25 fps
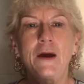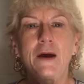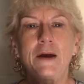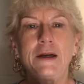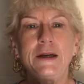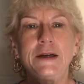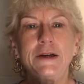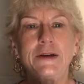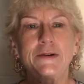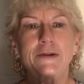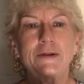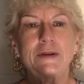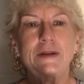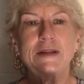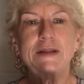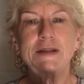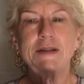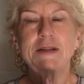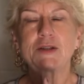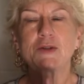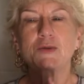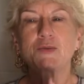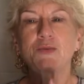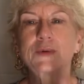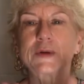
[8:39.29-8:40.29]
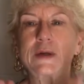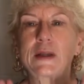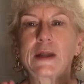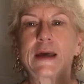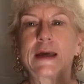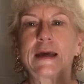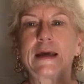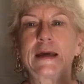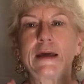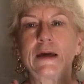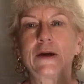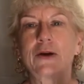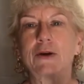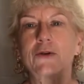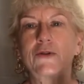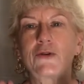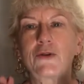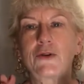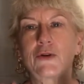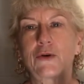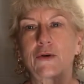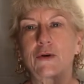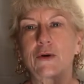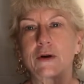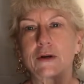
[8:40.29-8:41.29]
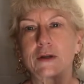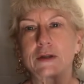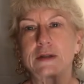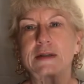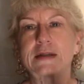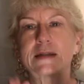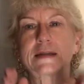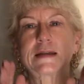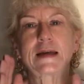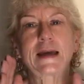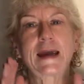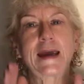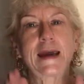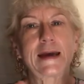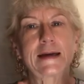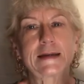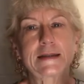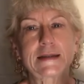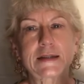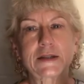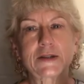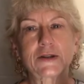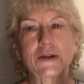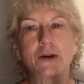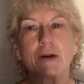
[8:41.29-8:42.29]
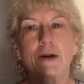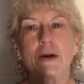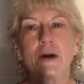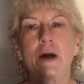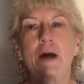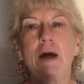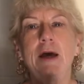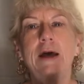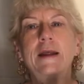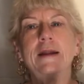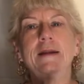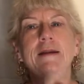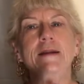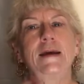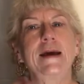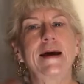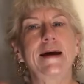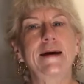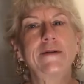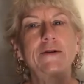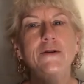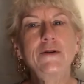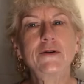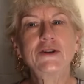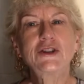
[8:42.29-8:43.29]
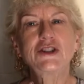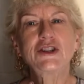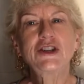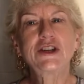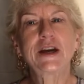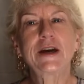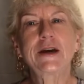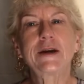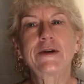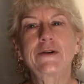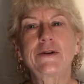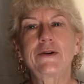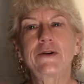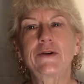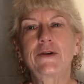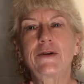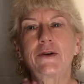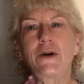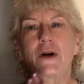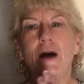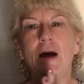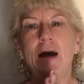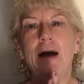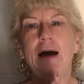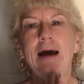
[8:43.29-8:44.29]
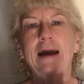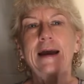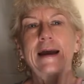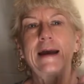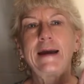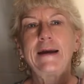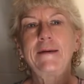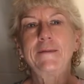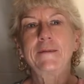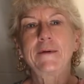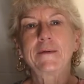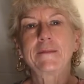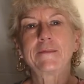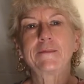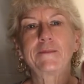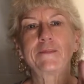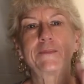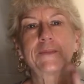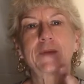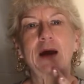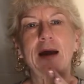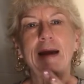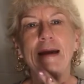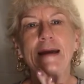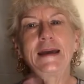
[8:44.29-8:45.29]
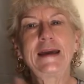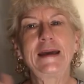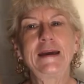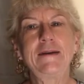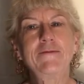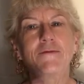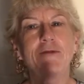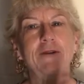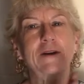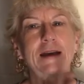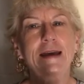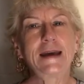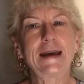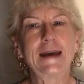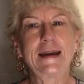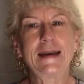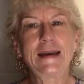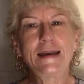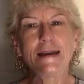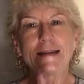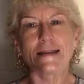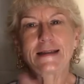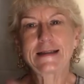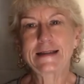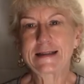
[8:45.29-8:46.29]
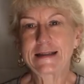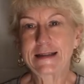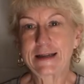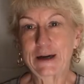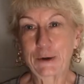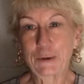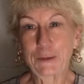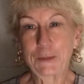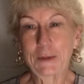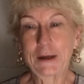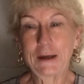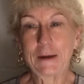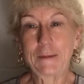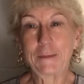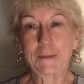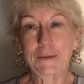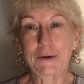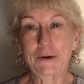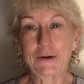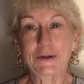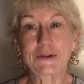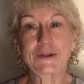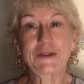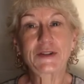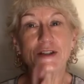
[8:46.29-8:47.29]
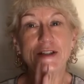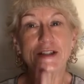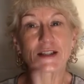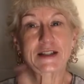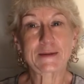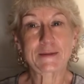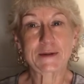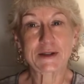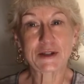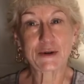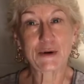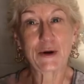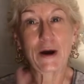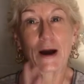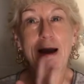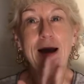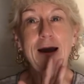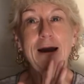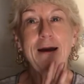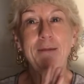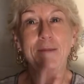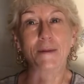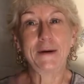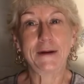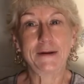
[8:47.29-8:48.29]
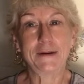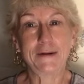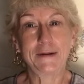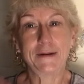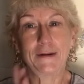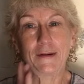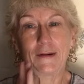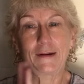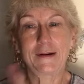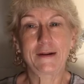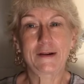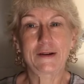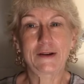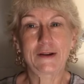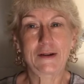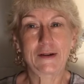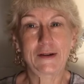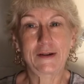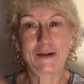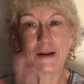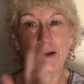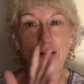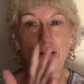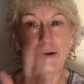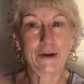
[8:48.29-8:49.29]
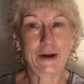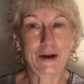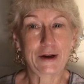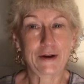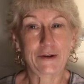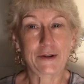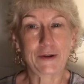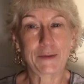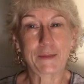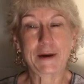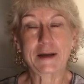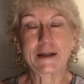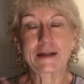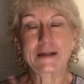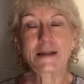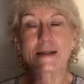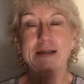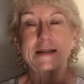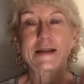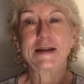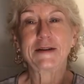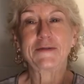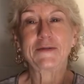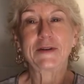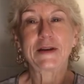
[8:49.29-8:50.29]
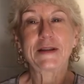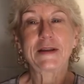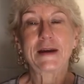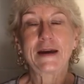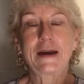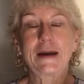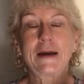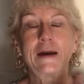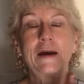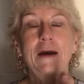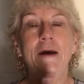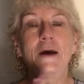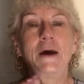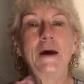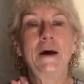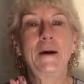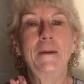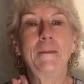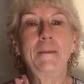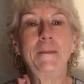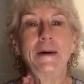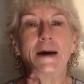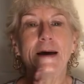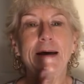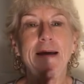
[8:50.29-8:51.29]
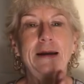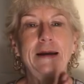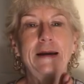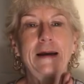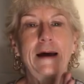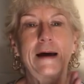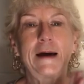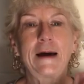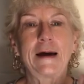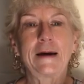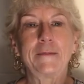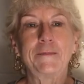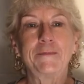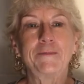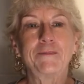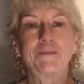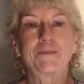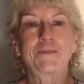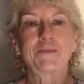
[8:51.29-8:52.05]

You know, this is really geared towards the cancer. The other channel, I I keep forgetting to tell people to subscribe and, you know, hit all the buttons and everything. But um,